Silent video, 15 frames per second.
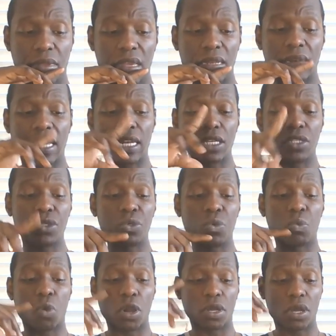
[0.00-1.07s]
needing to
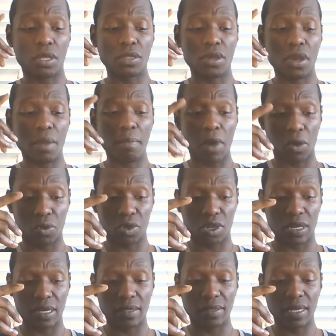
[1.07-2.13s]
work on their
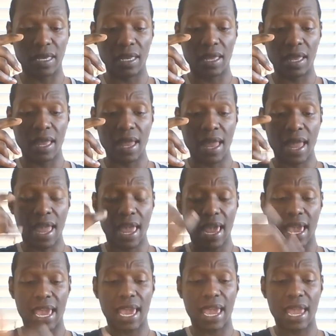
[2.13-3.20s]
emotions.
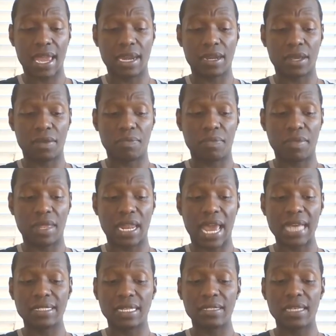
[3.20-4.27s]
And
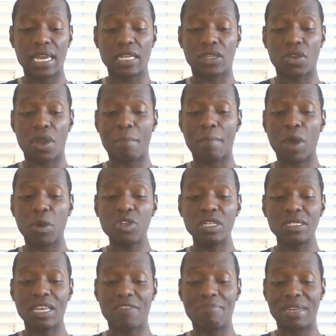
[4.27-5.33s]
as I said, their
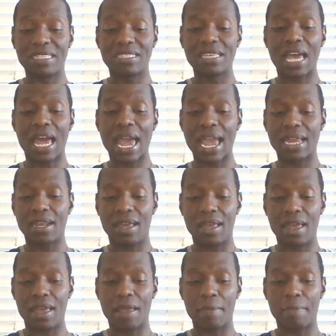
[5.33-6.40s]
emotions have been tied
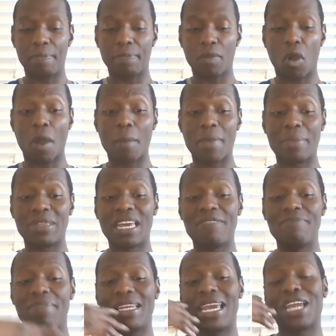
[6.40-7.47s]
up, or maybe
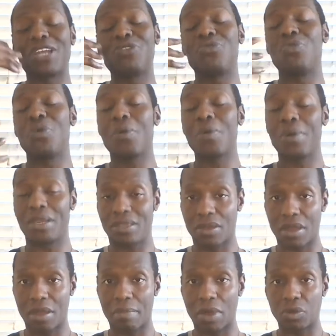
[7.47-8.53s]
they've been ignoring
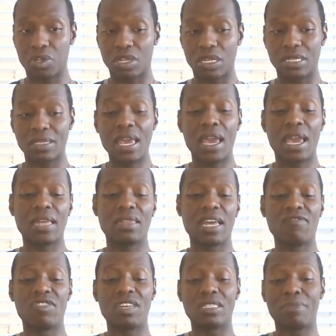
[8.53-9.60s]
their emotions and
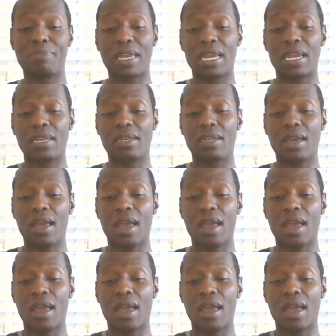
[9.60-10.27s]
they've just been,